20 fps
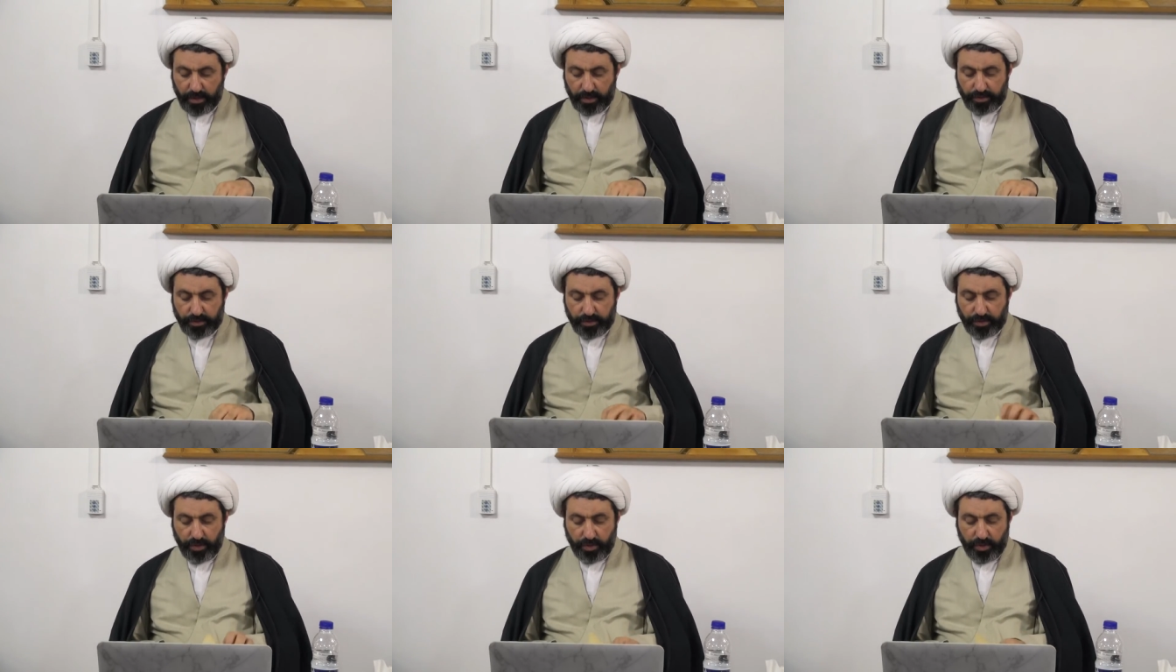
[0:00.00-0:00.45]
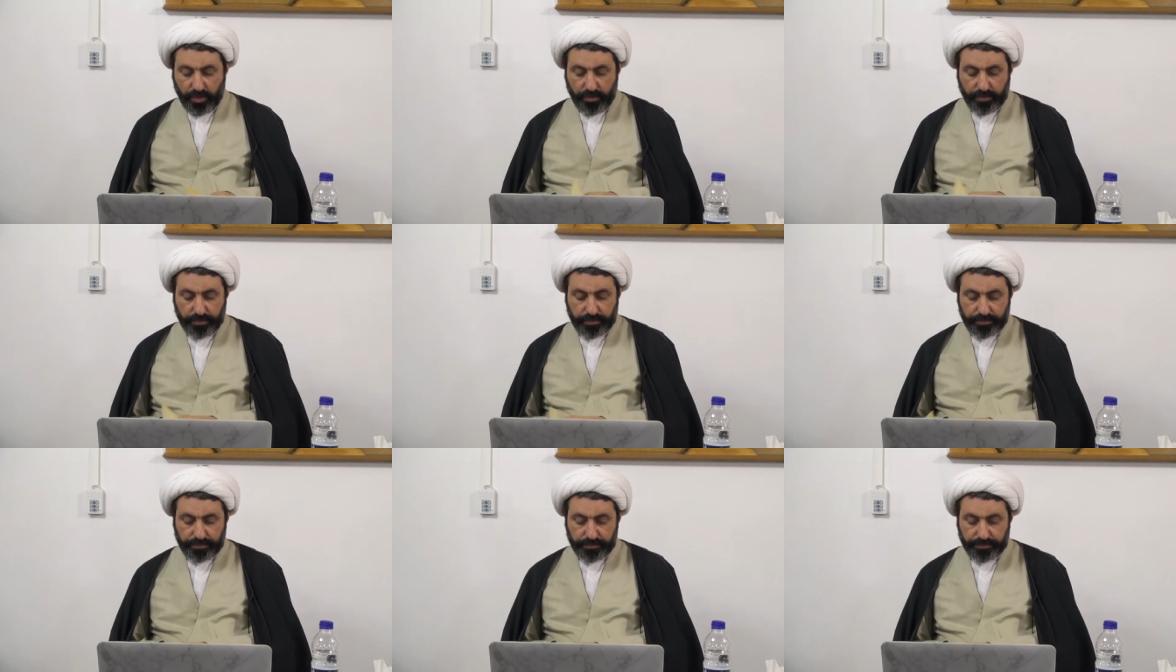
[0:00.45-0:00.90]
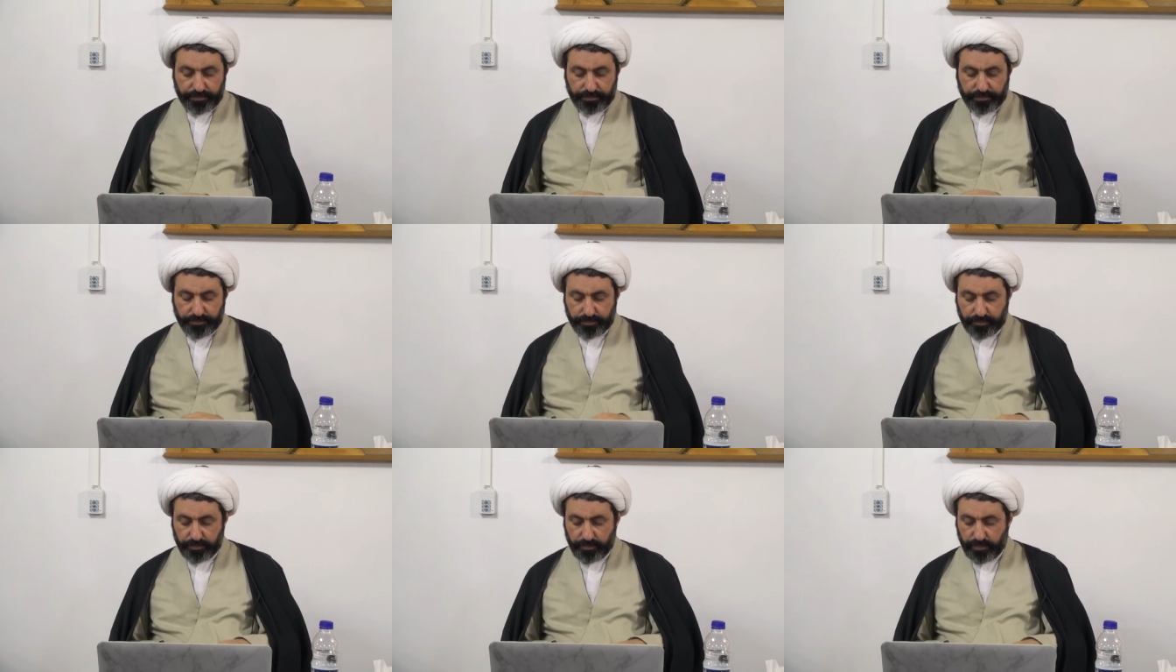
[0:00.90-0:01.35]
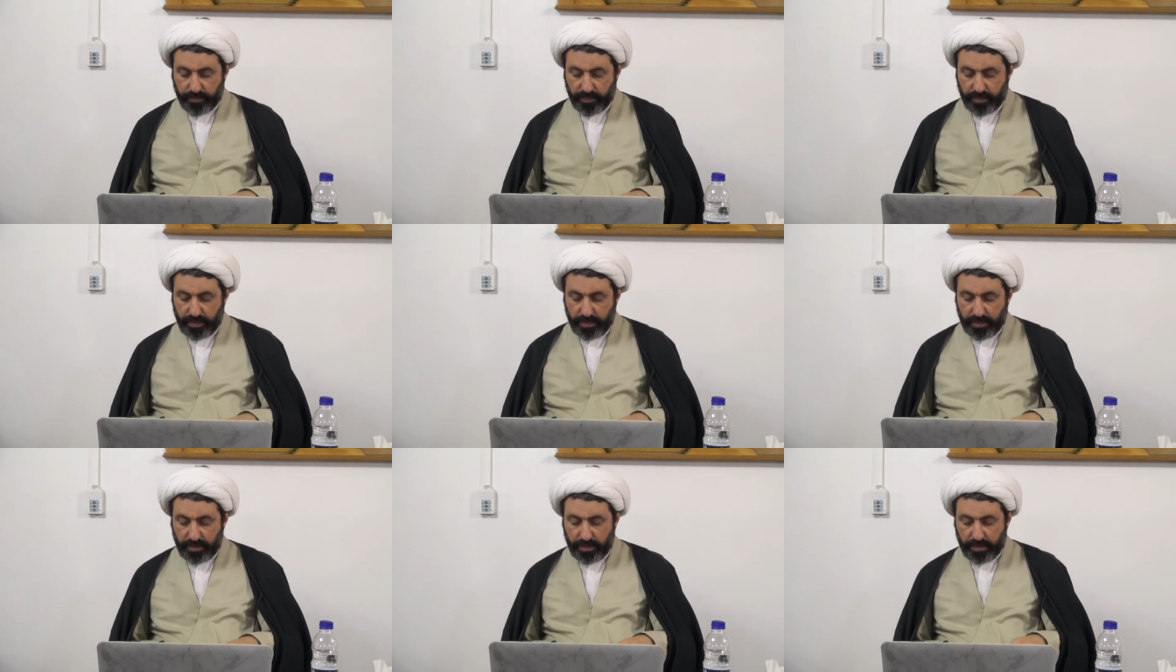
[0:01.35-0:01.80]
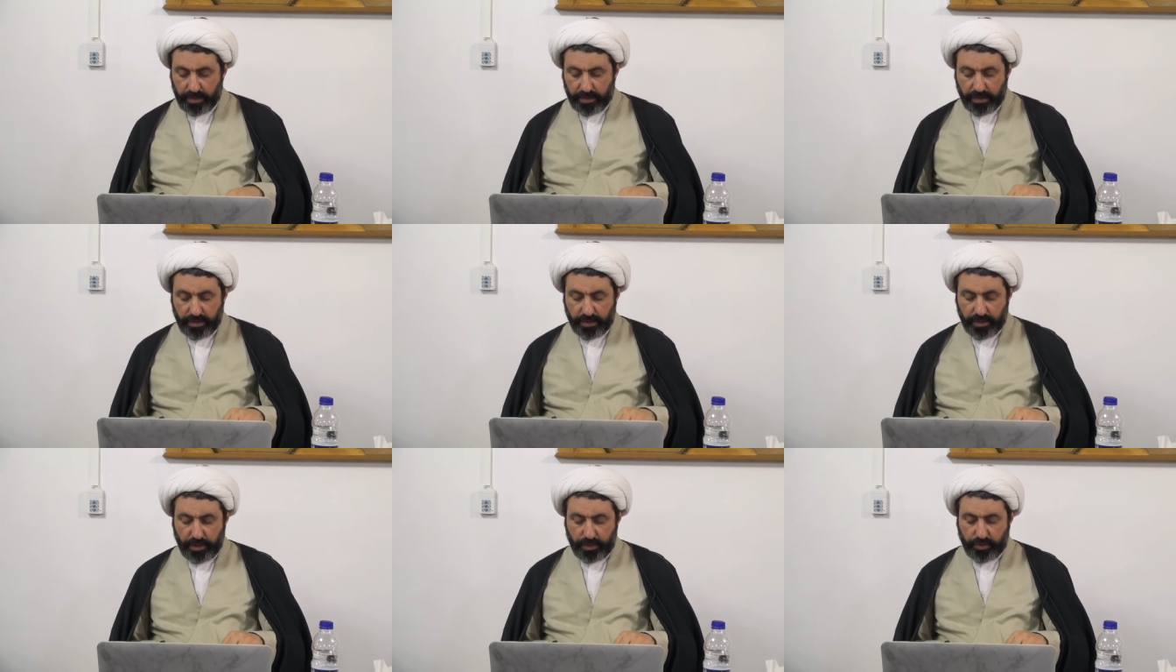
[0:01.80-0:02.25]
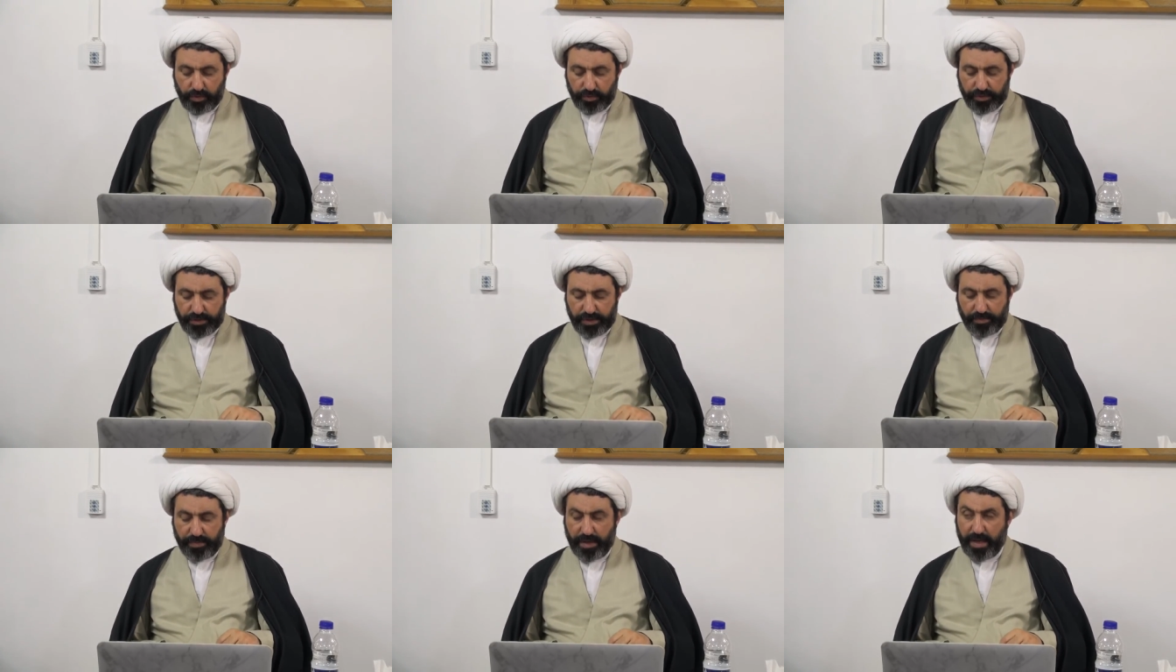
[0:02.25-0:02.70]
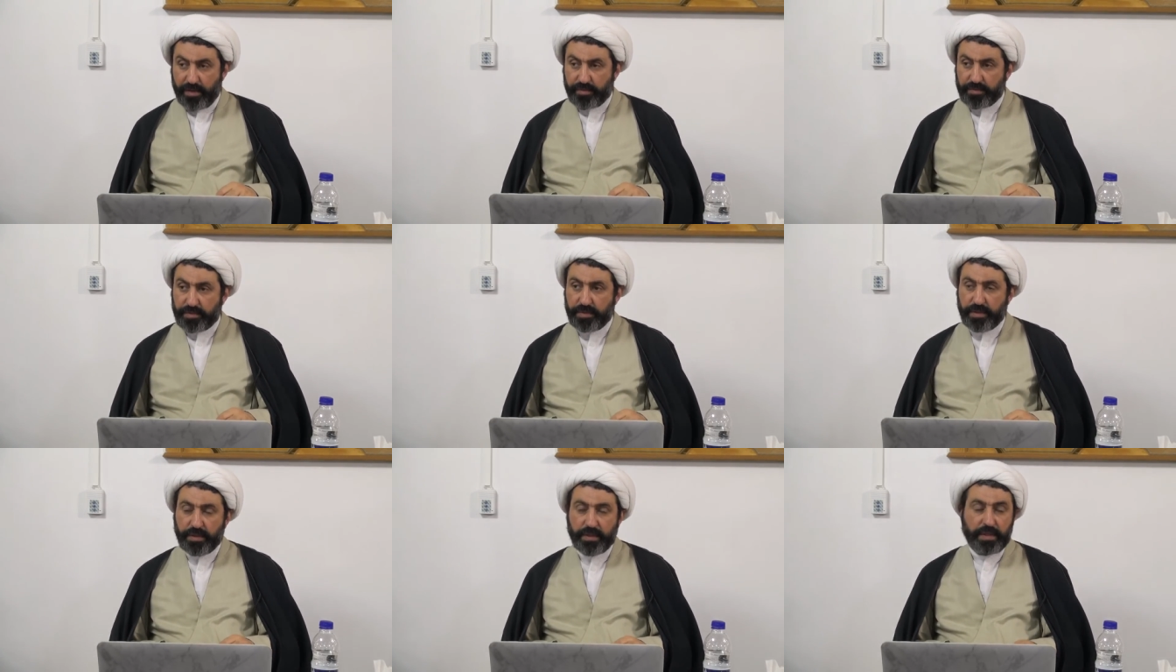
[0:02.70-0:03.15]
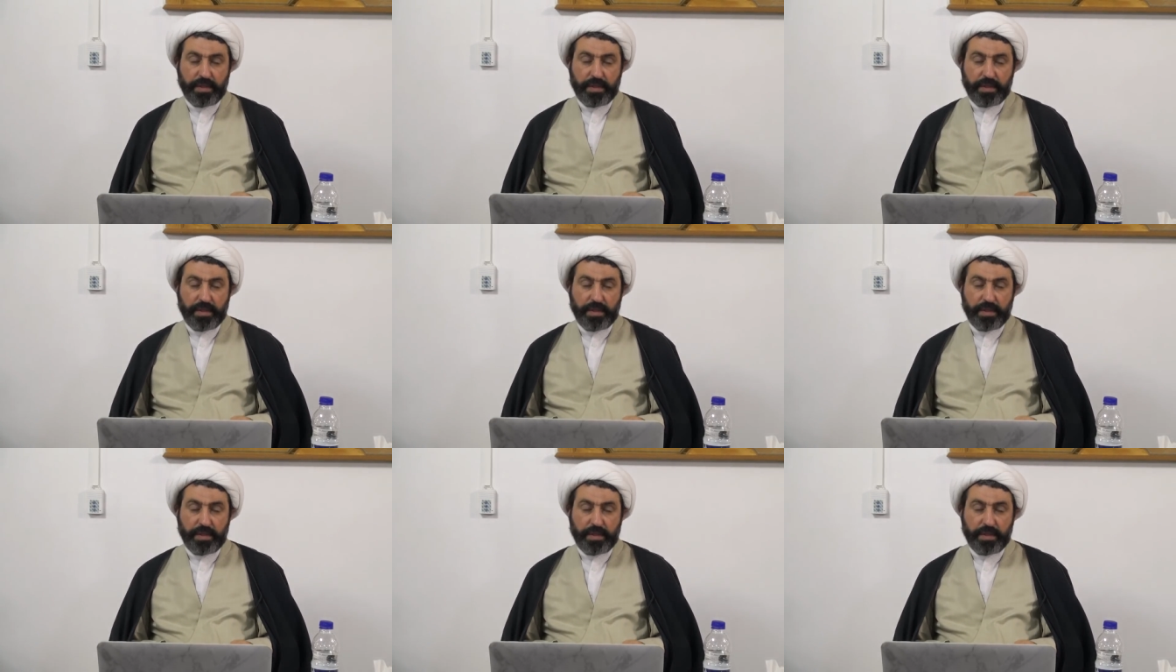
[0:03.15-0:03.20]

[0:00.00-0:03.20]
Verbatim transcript: So he talks about